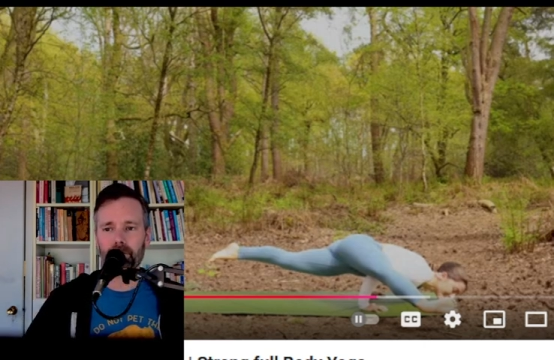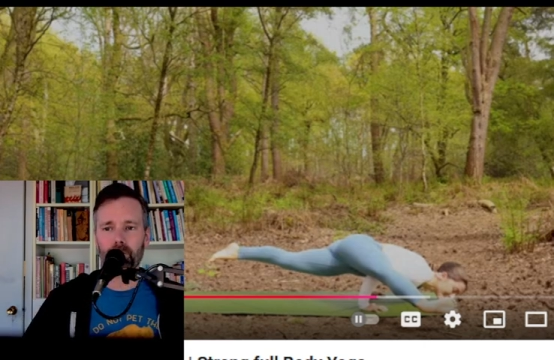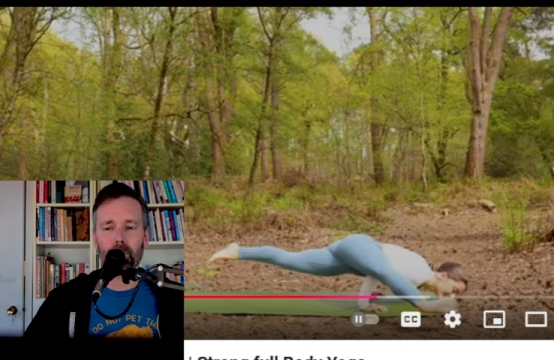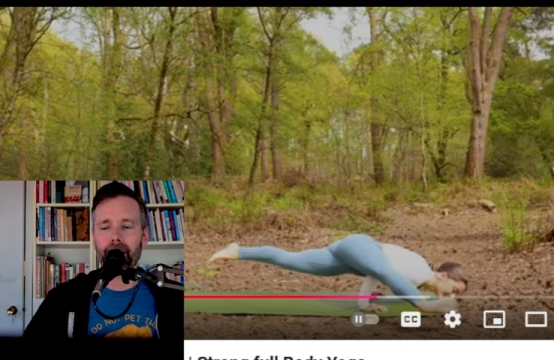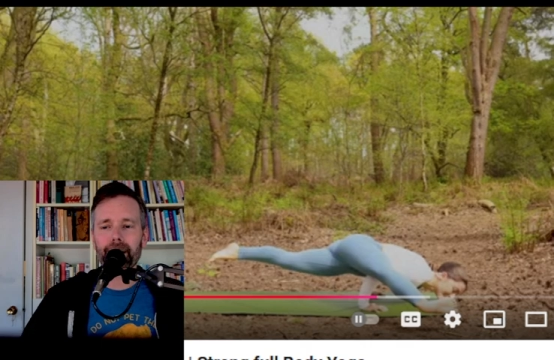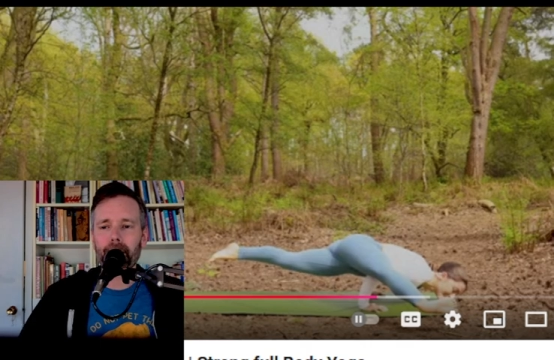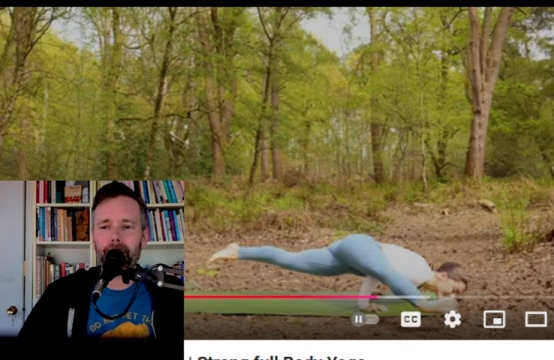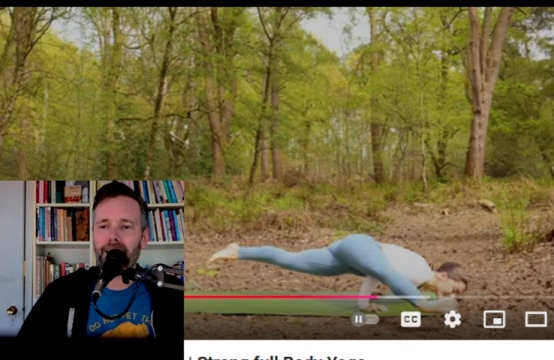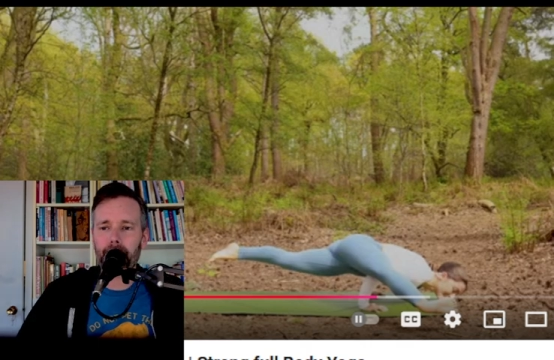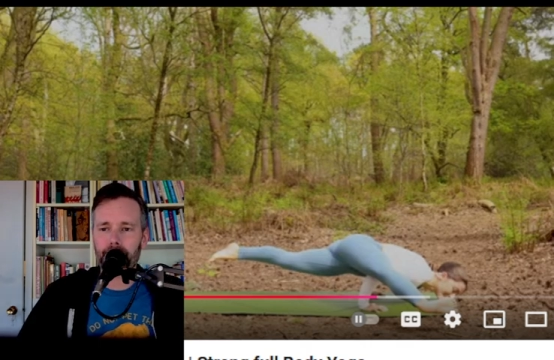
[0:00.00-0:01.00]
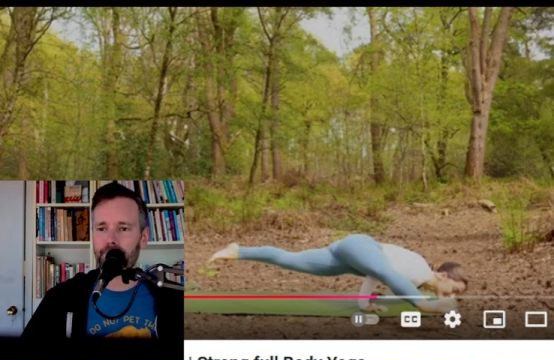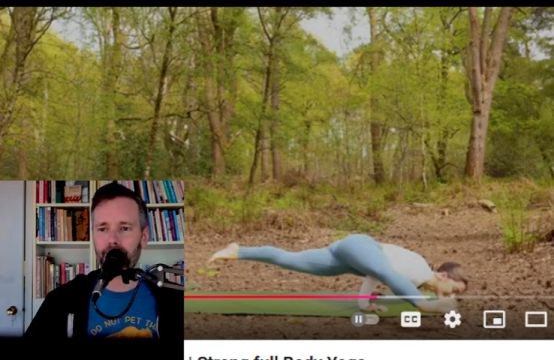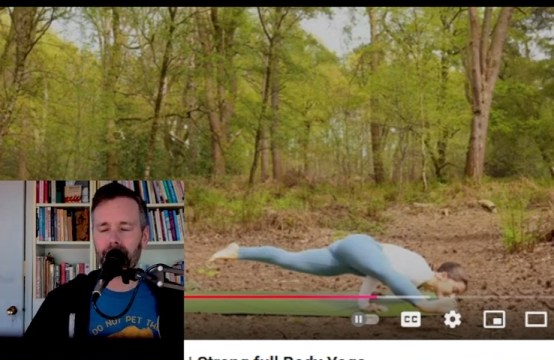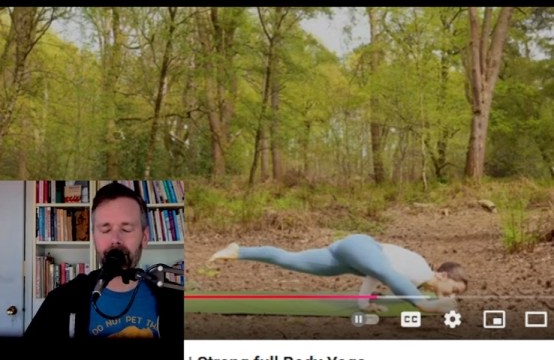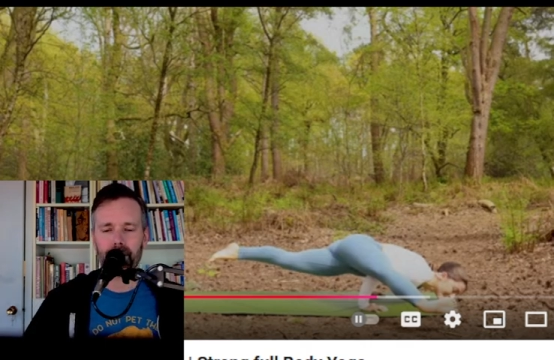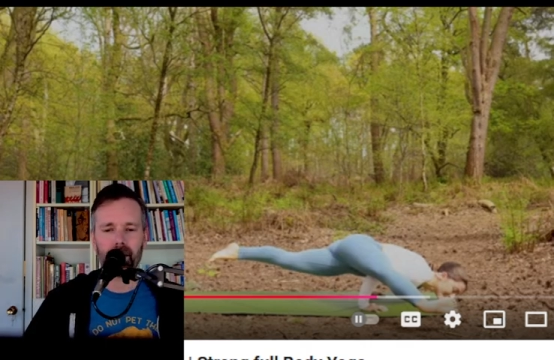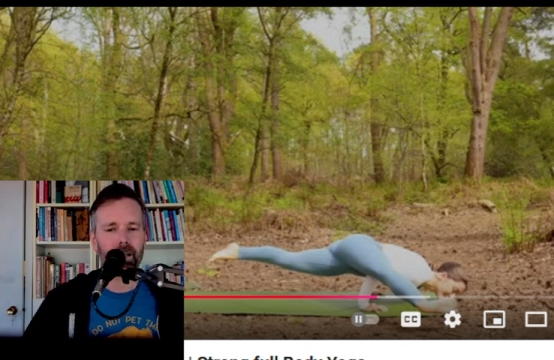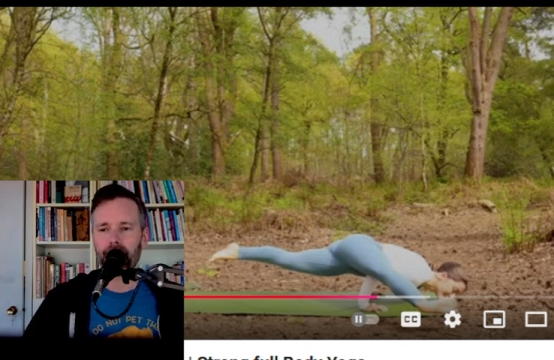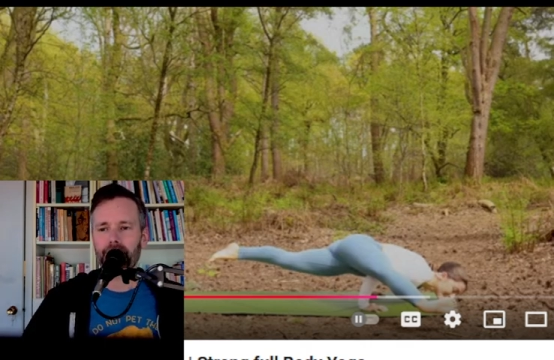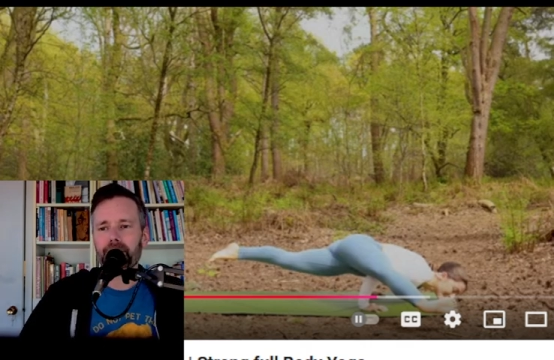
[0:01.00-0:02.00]
We're making up names, right?
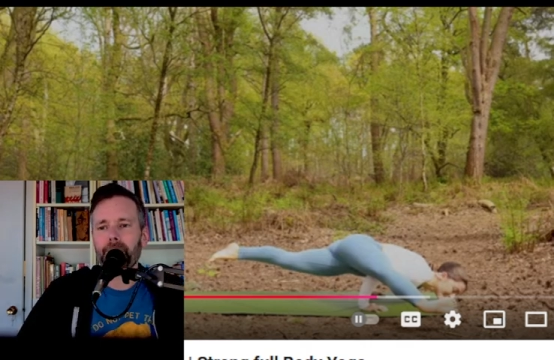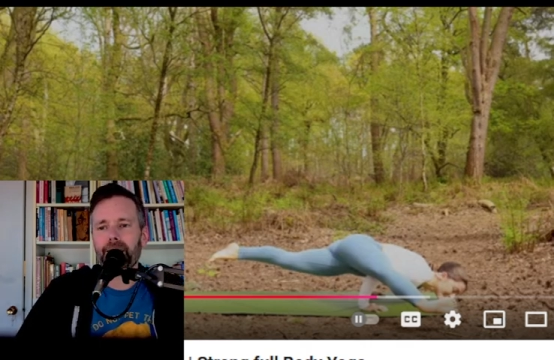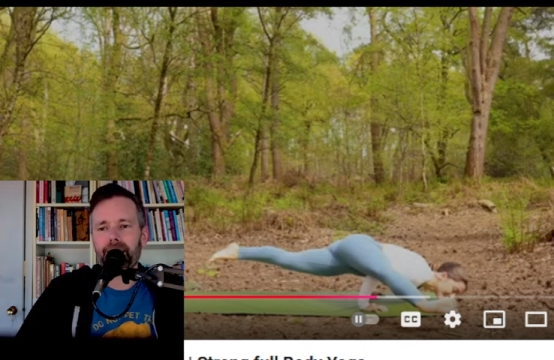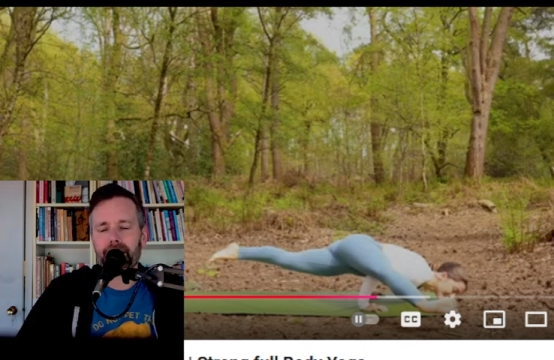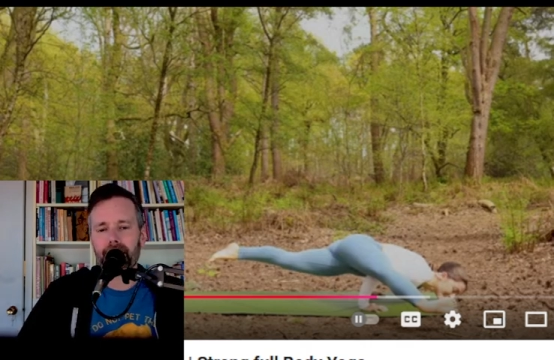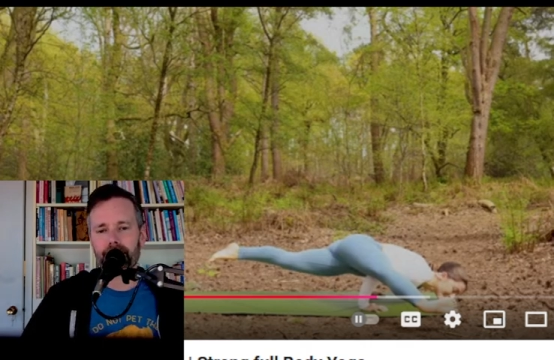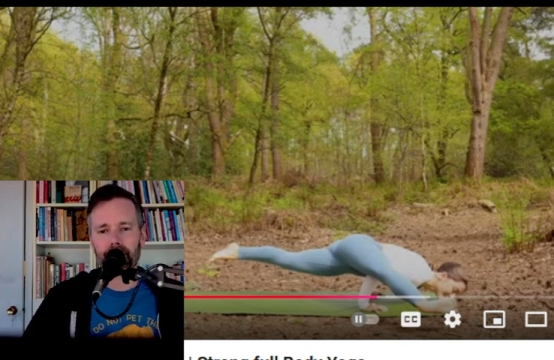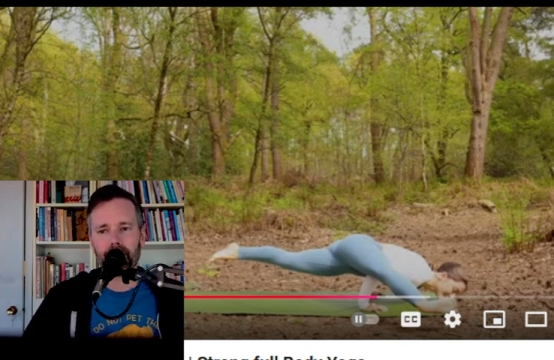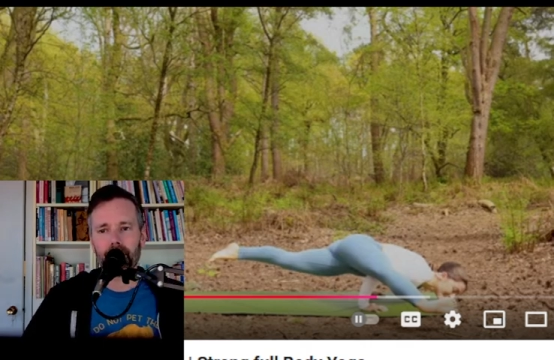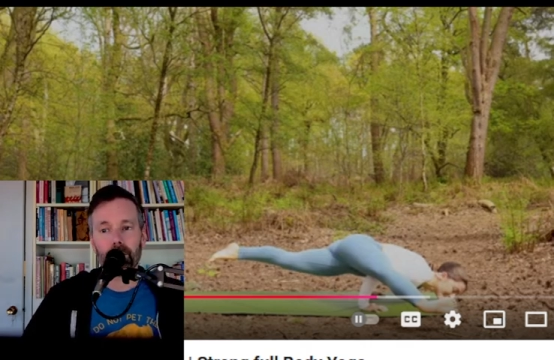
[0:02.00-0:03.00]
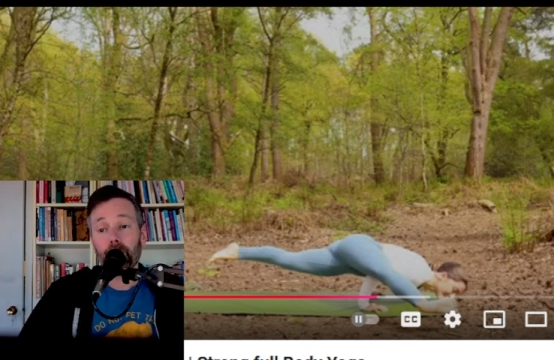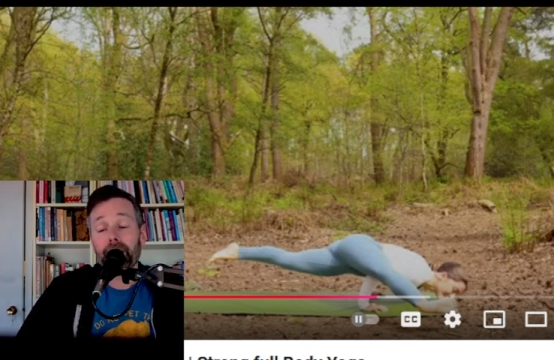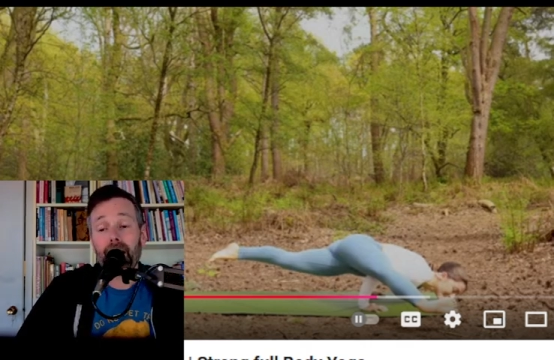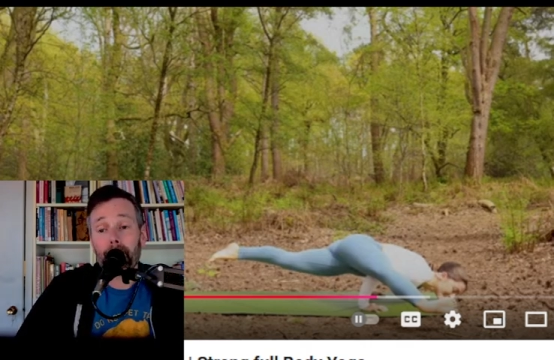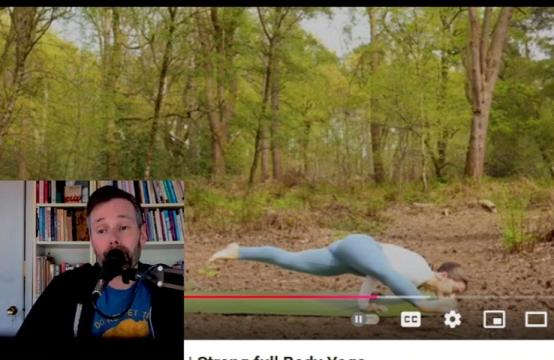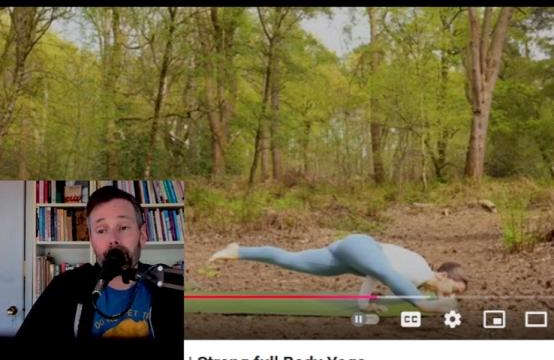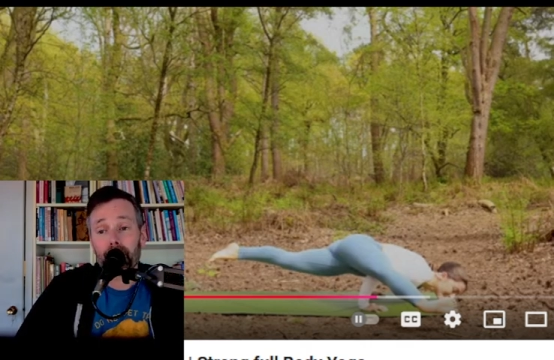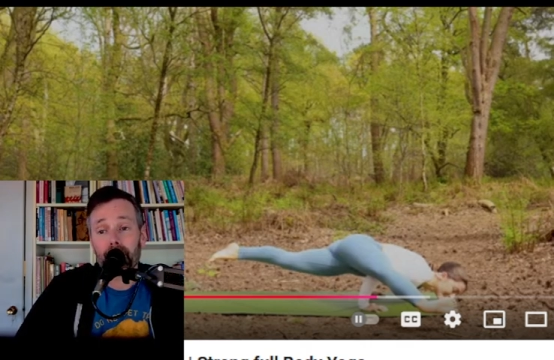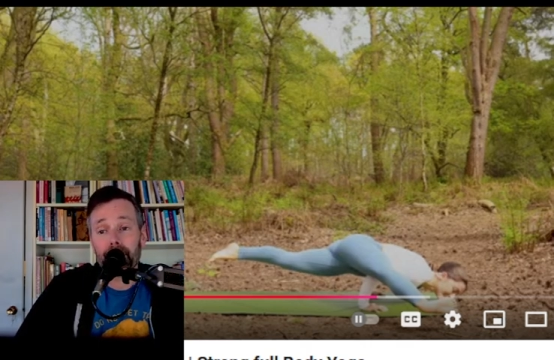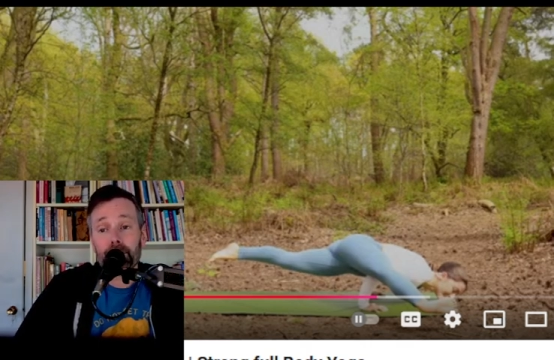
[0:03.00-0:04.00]
Doesn't make any sense. Look it up.
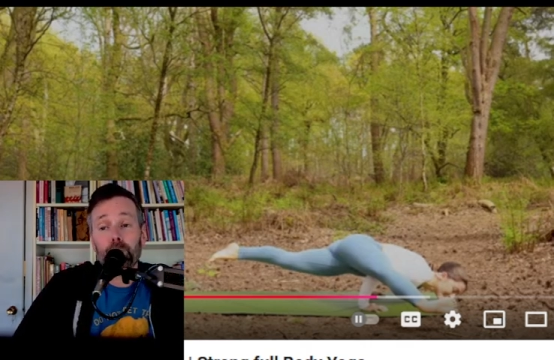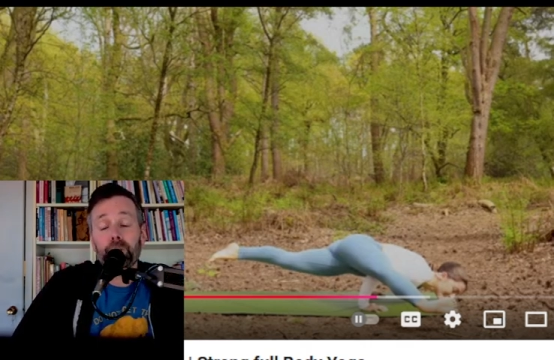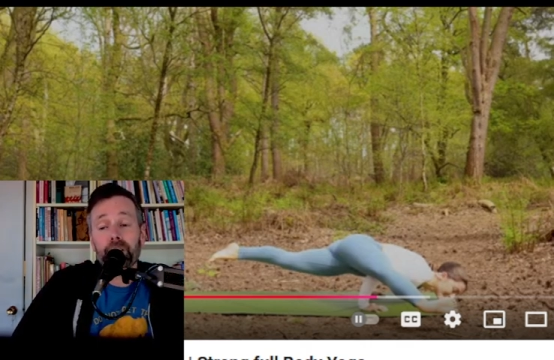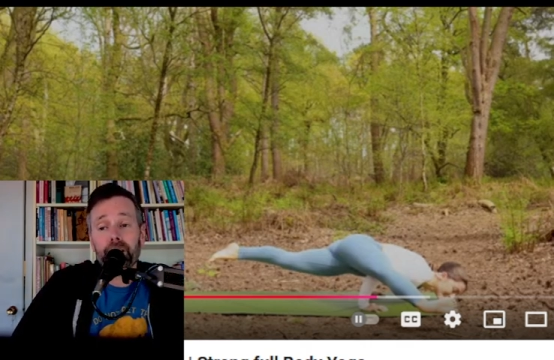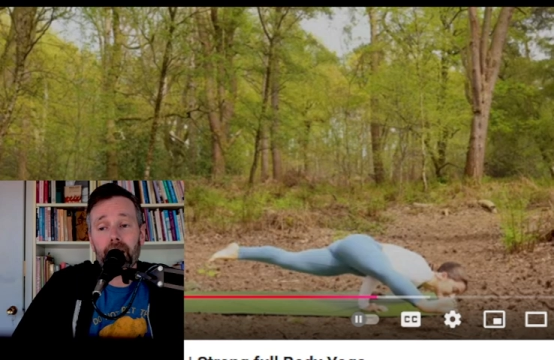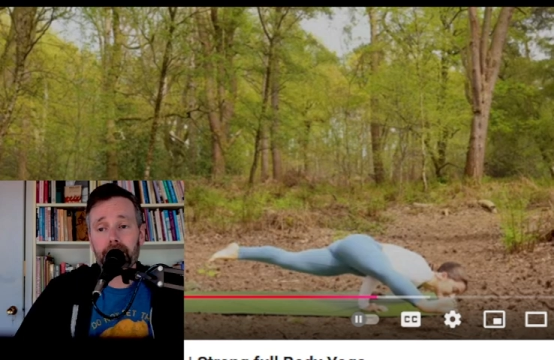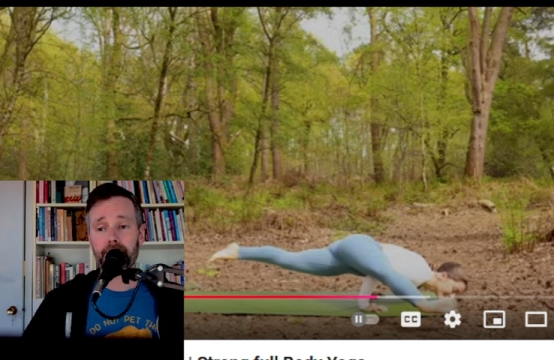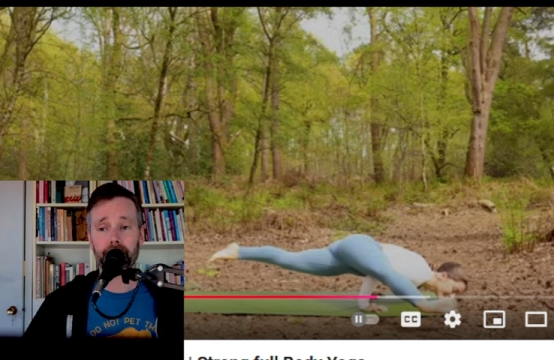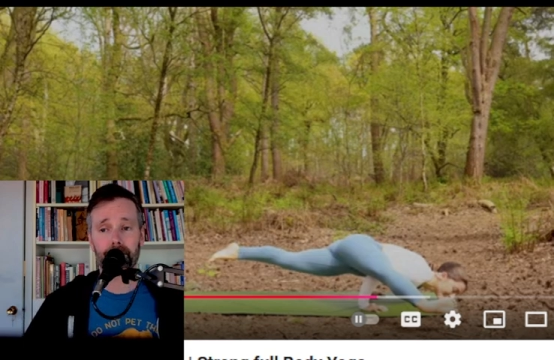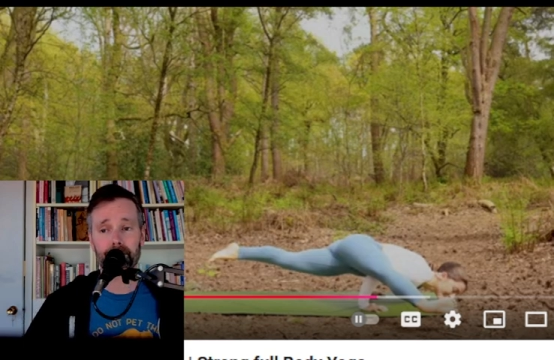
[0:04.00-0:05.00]
It's Kundinyasana.